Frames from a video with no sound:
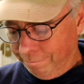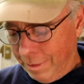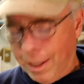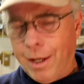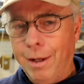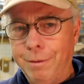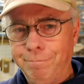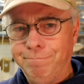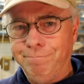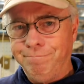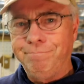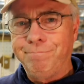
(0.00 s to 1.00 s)

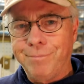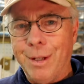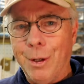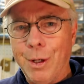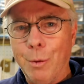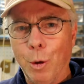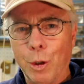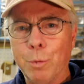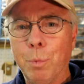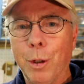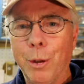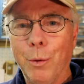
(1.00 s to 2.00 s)
and it
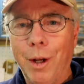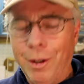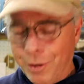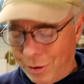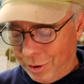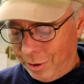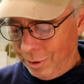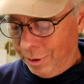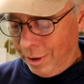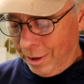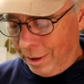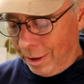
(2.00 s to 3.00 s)
worked pretty well. So
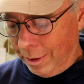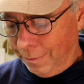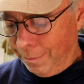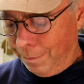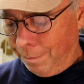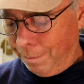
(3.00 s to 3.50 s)
I'm